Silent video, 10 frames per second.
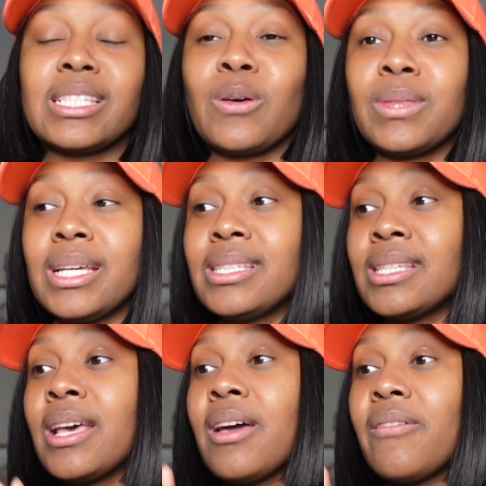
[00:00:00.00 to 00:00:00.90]
So this
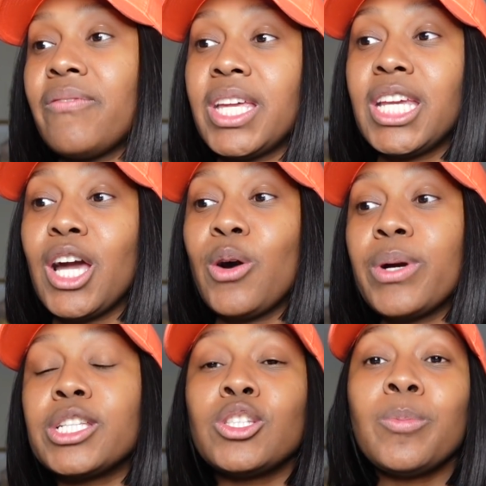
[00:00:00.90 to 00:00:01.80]
video
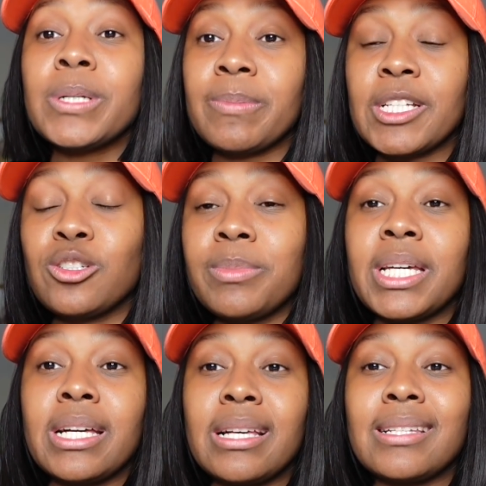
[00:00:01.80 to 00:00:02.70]
is super special
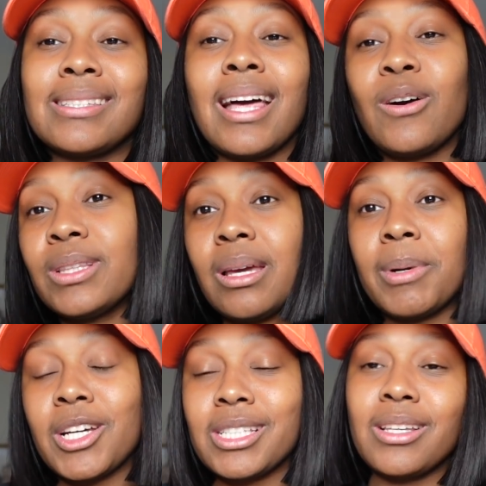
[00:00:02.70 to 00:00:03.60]
because not only am I
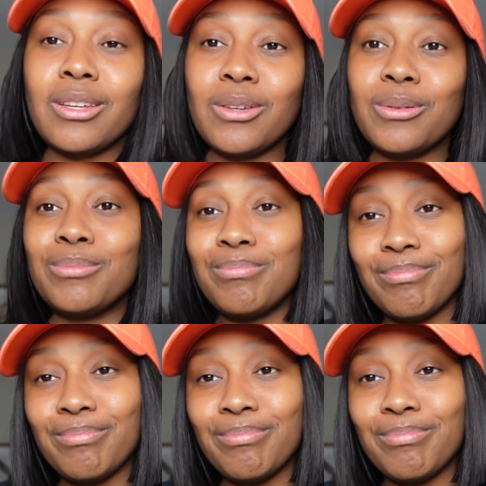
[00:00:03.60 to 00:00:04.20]
going to tell you,